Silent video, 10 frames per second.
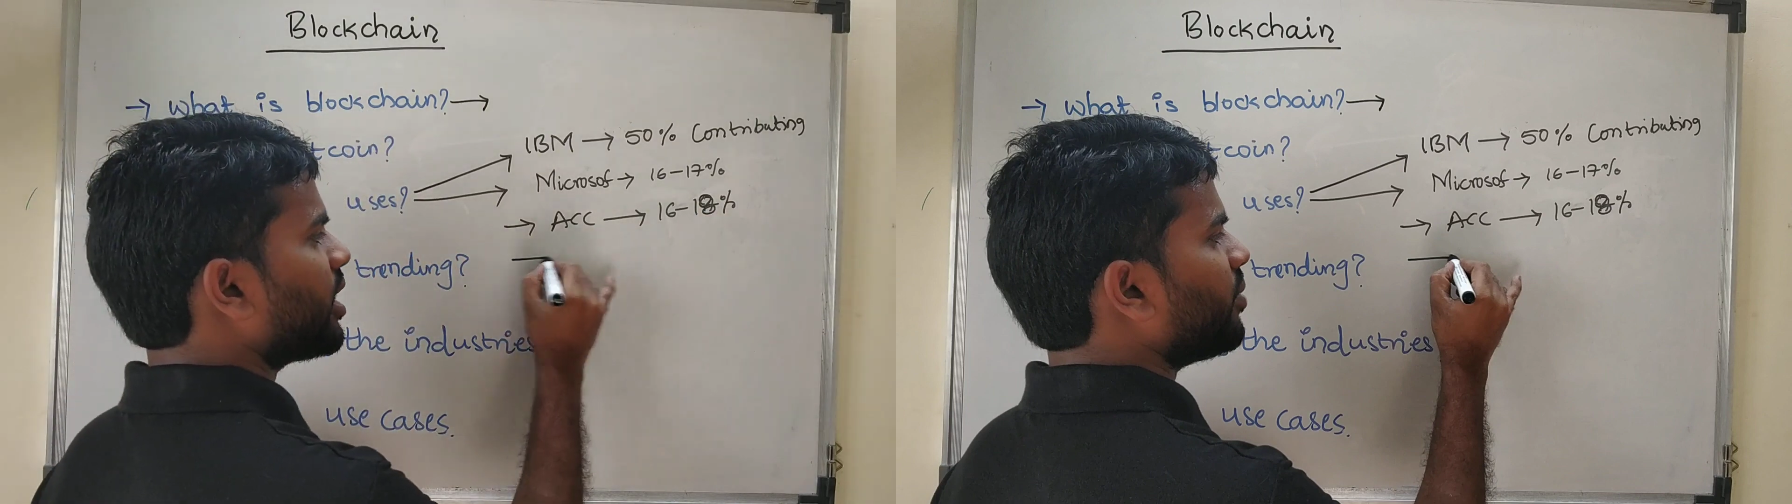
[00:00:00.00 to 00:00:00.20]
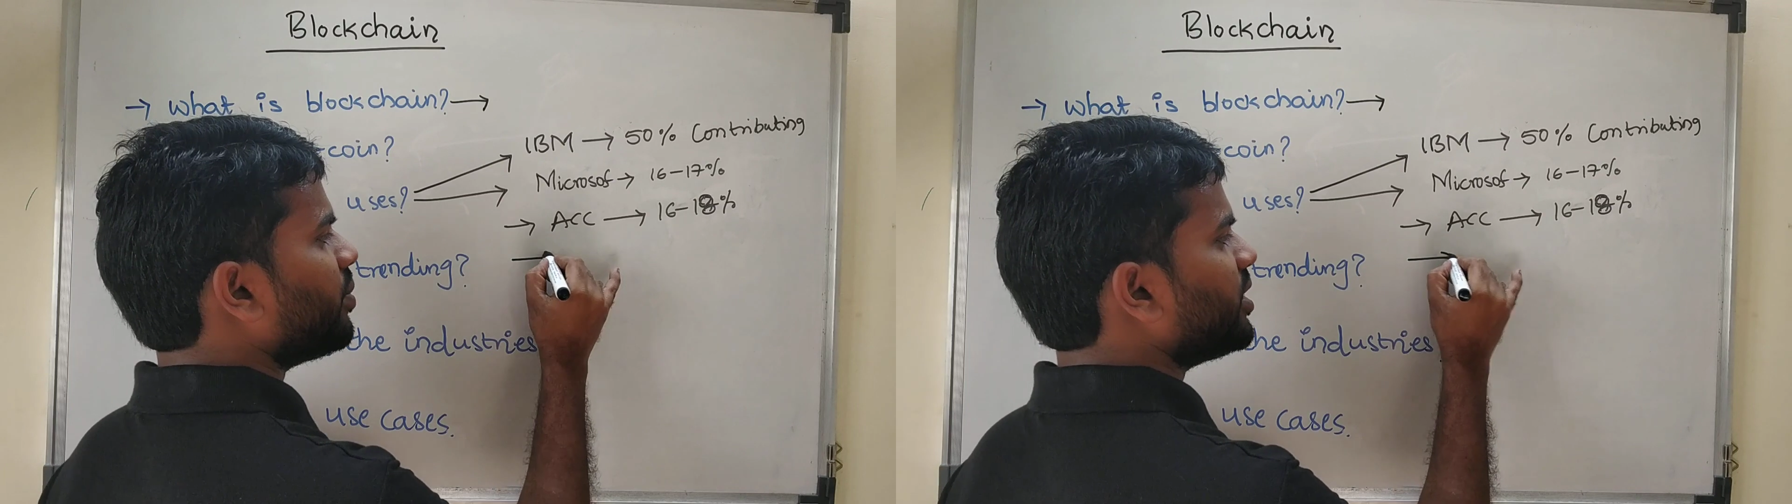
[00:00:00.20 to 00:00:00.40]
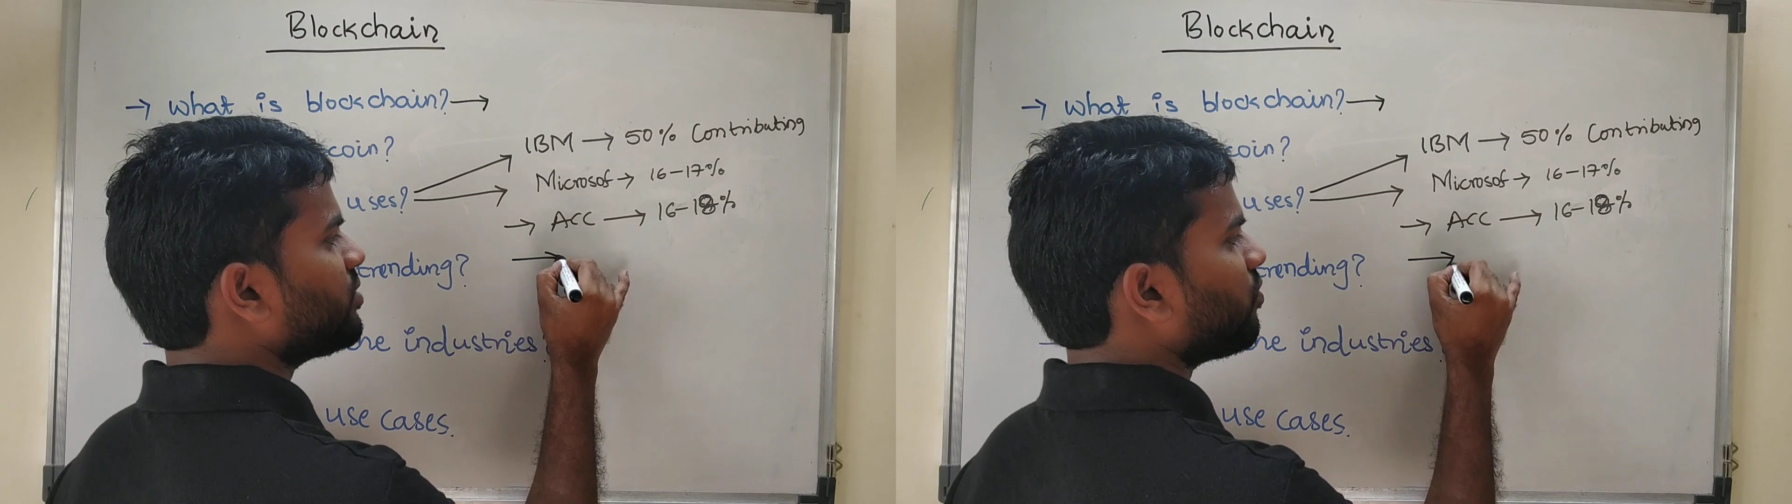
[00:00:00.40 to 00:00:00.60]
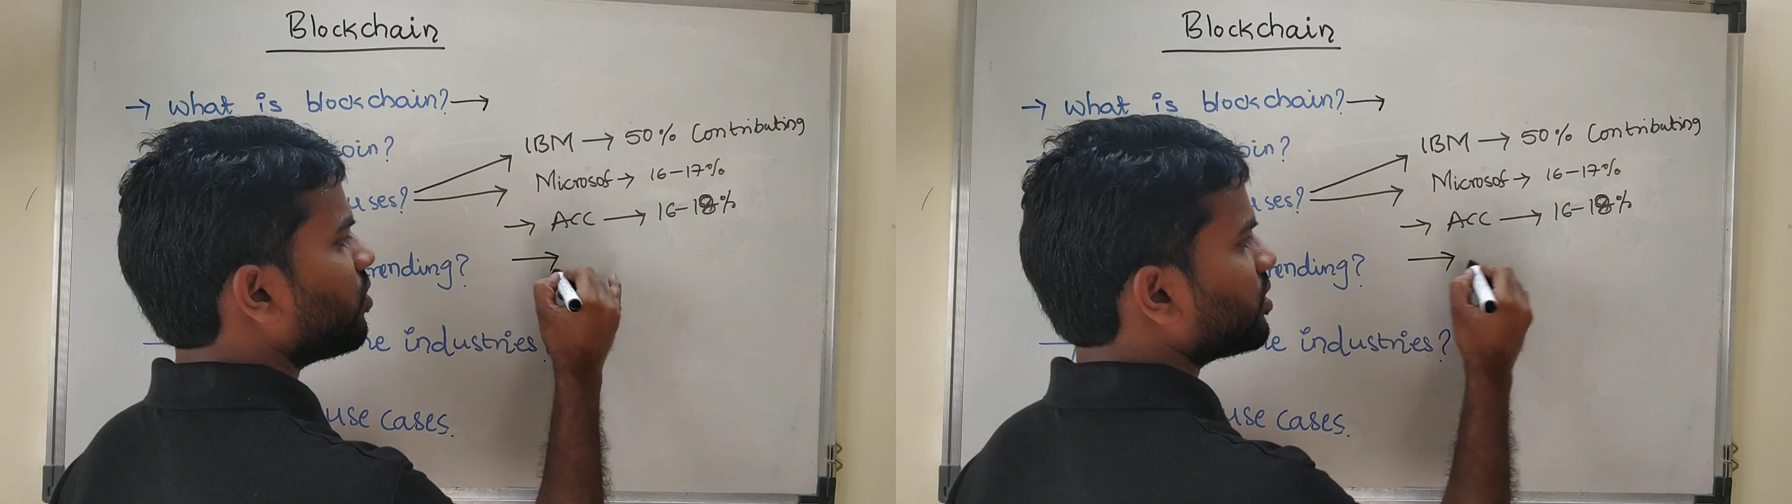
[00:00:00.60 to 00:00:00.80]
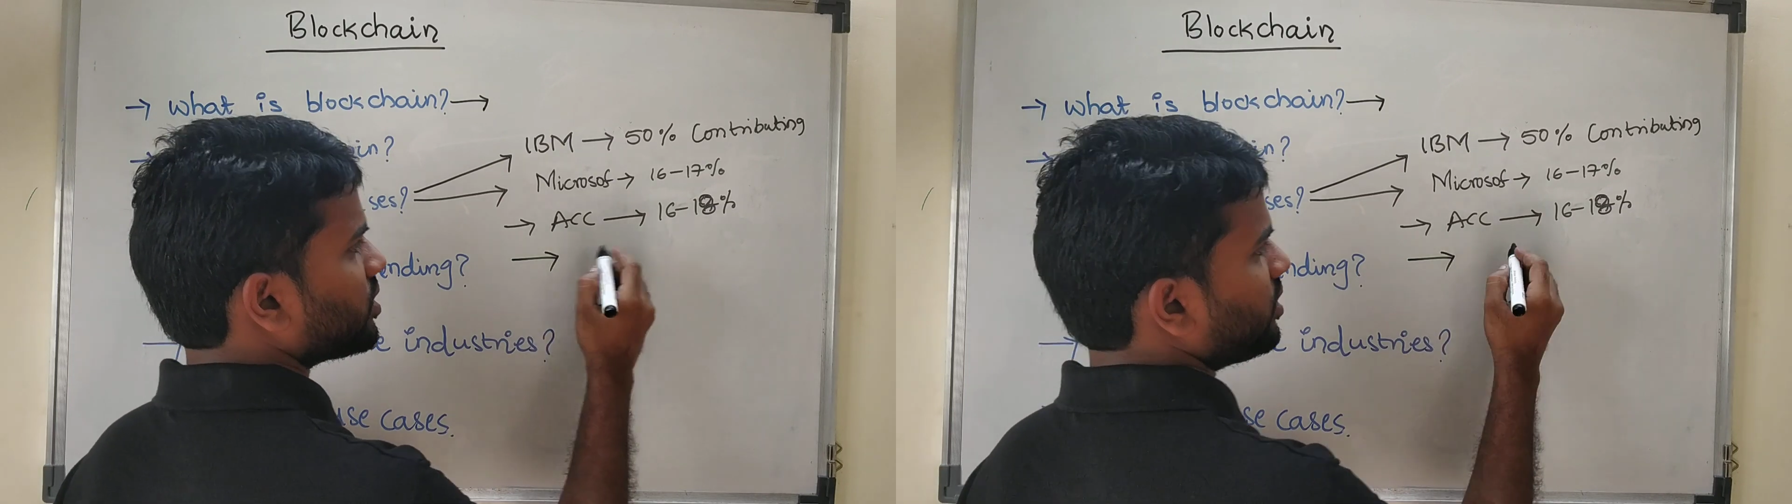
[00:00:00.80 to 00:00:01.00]
companies
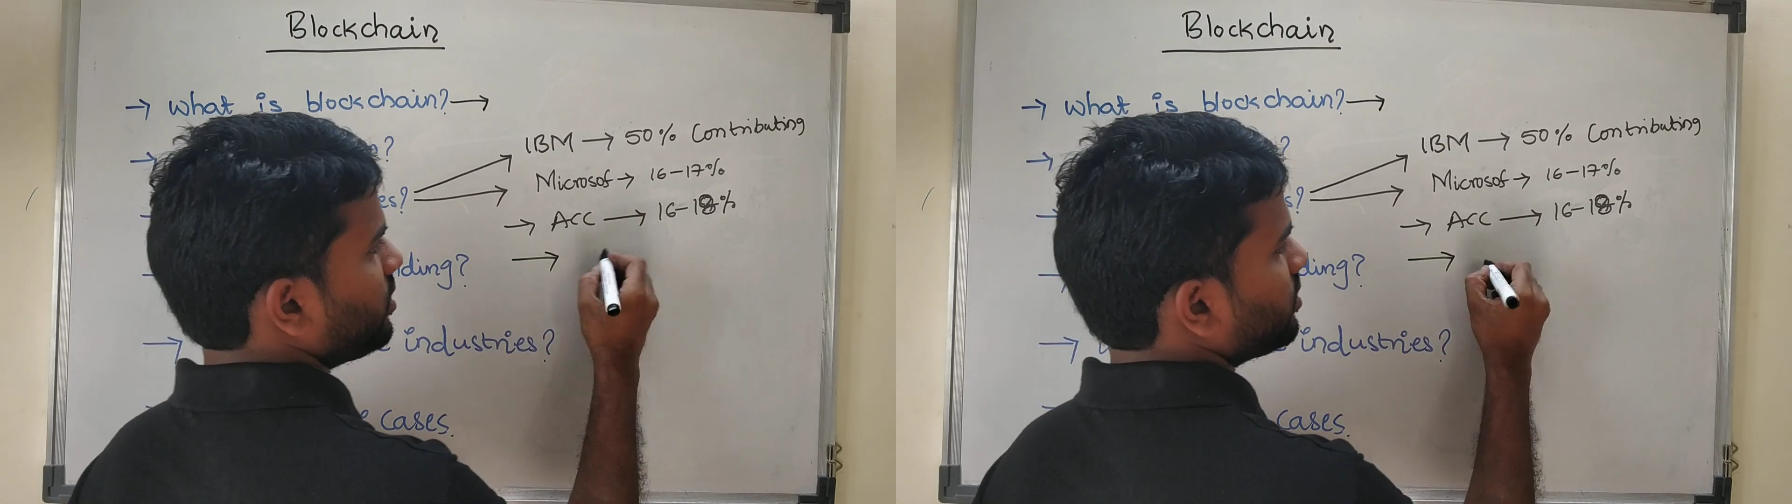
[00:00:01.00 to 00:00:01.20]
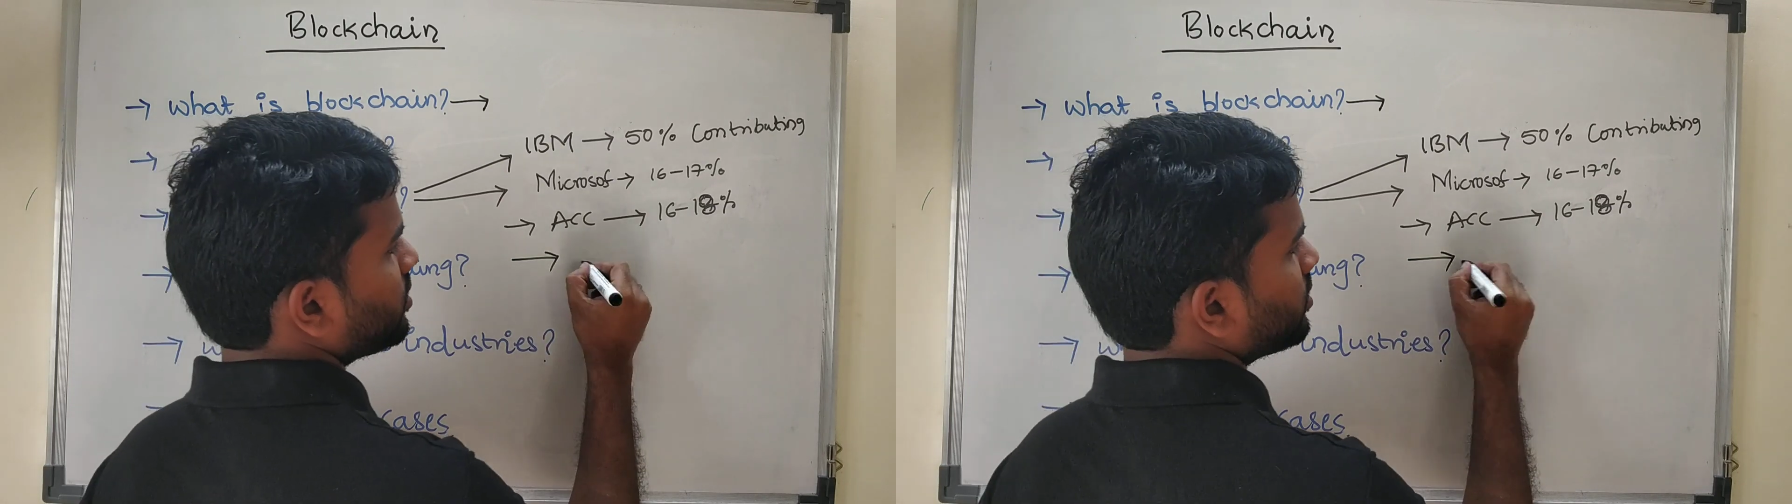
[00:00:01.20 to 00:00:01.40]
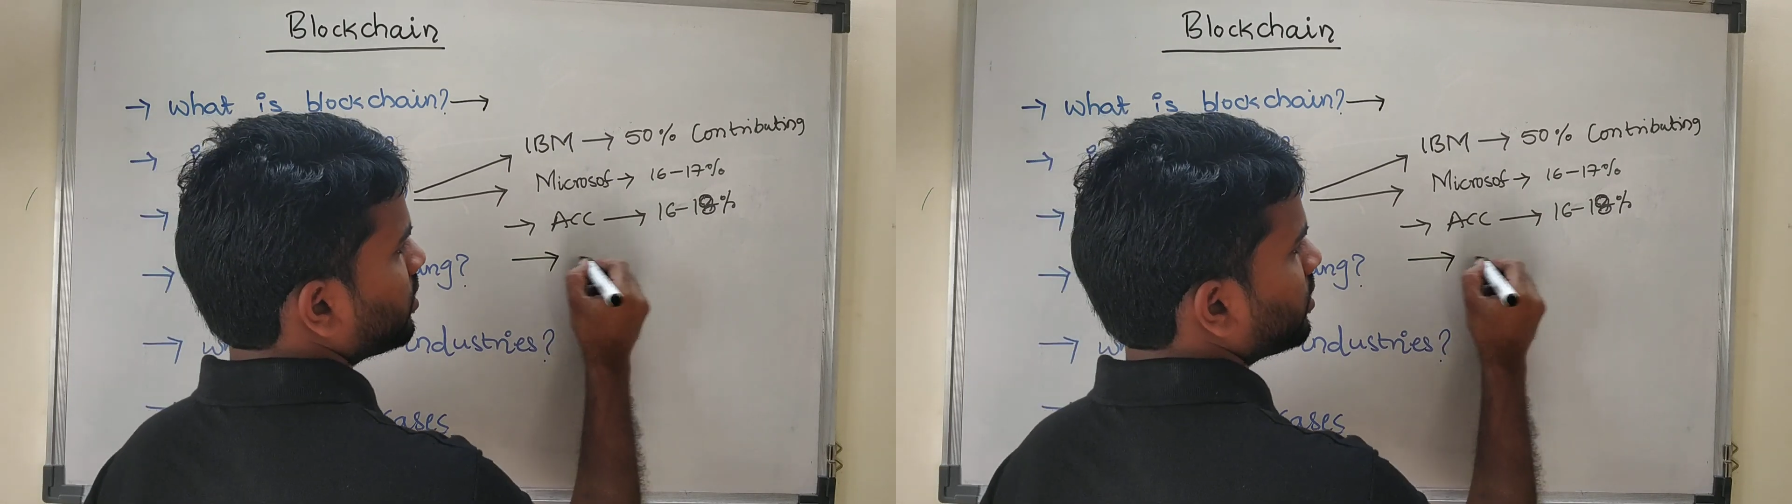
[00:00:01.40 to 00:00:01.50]
focus on